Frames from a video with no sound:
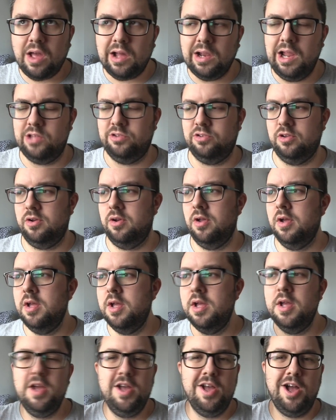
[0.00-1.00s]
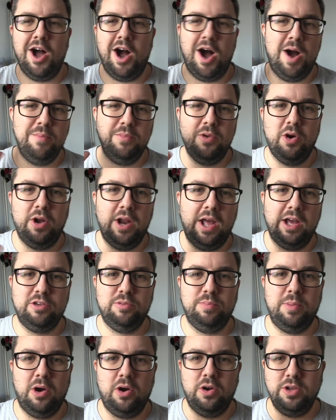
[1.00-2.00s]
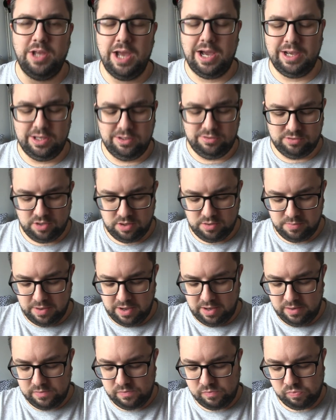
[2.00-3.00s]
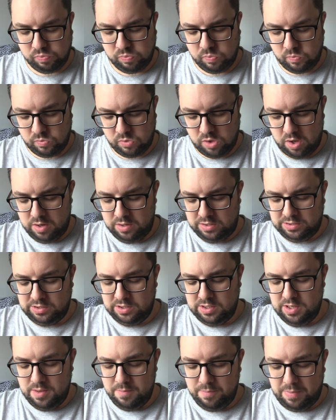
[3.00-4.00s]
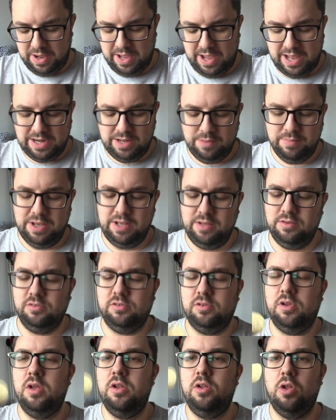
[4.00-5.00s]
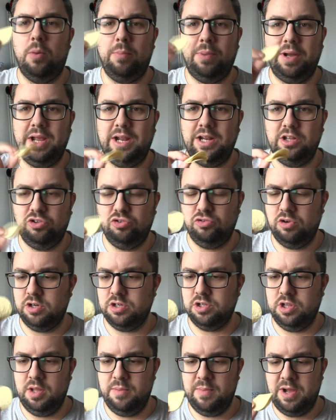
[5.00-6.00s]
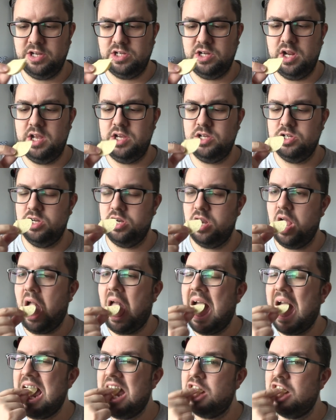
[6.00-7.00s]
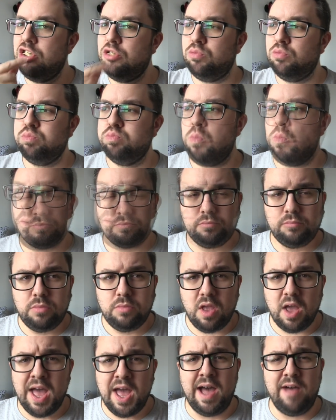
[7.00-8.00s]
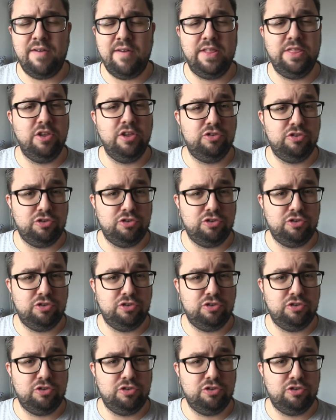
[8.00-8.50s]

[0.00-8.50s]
listen, I'm not an expert on yakisoba by any means, not by any stretch of the imagination. I have had the